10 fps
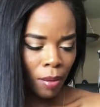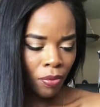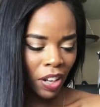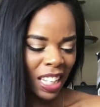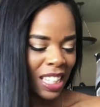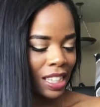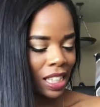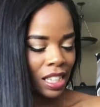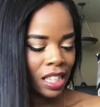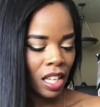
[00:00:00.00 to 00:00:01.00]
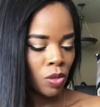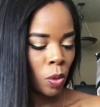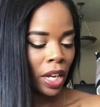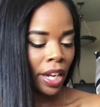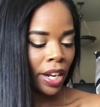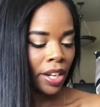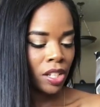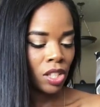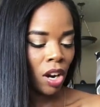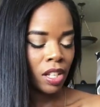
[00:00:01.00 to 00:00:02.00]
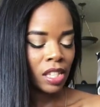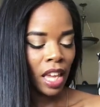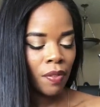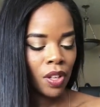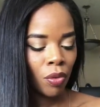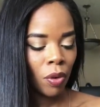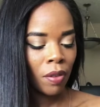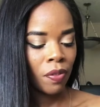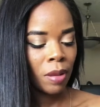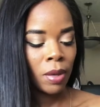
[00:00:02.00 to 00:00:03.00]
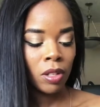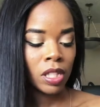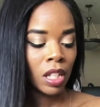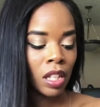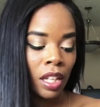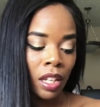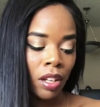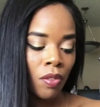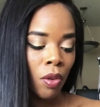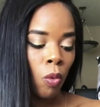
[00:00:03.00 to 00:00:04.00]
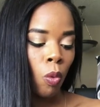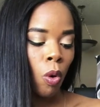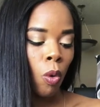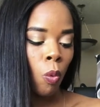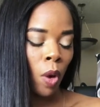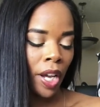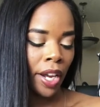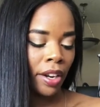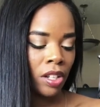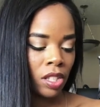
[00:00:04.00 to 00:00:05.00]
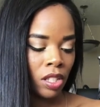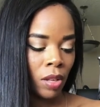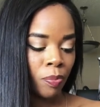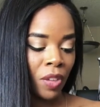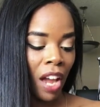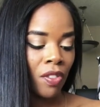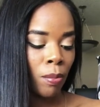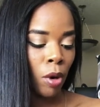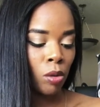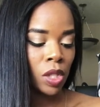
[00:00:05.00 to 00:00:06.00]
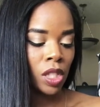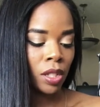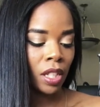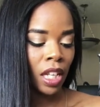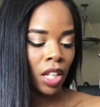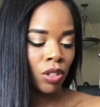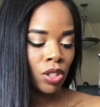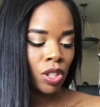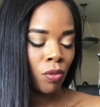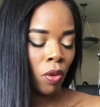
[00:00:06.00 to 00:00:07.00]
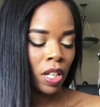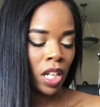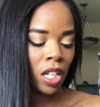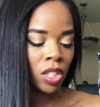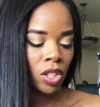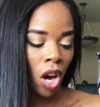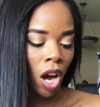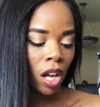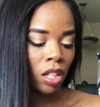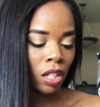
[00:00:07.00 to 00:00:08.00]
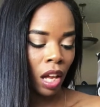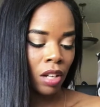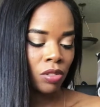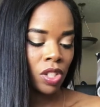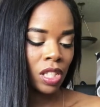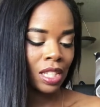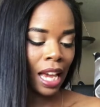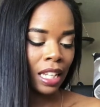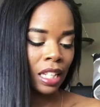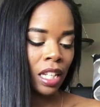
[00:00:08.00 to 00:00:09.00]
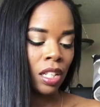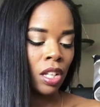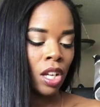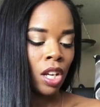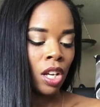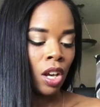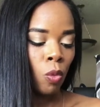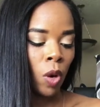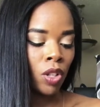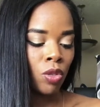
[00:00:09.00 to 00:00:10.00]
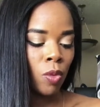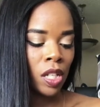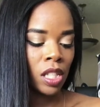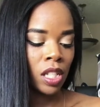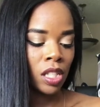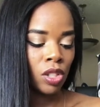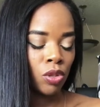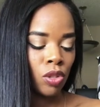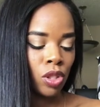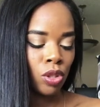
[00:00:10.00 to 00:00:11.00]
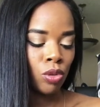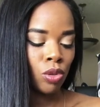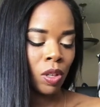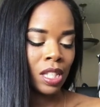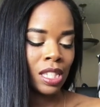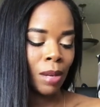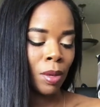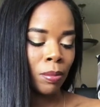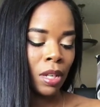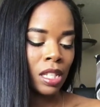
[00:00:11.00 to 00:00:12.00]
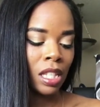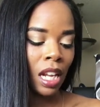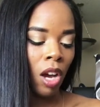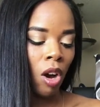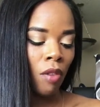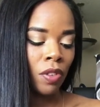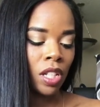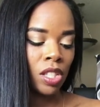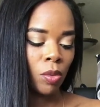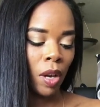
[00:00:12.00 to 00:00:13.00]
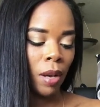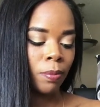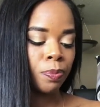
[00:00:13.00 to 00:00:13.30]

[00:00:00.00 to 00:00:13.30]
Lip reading: Frankie C says, what areas are safest for a female to live? What areas have the most energy for a young adult? Lounges, dining. What do residents usually do during summer months, and how often does it rain?